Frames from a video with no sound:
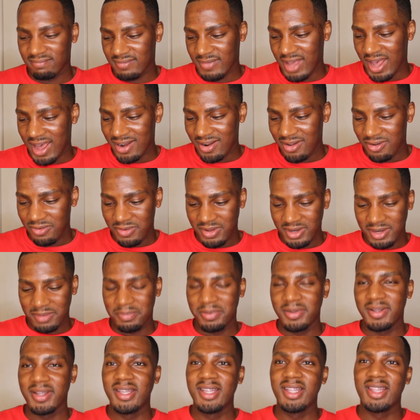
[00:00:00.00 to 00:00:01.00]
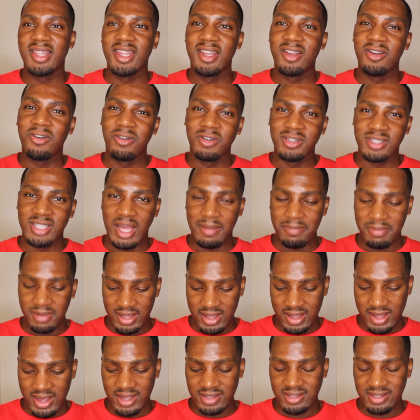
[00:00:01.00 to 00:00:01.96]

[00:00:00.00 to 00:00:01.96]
I don't want to put anything on top of that.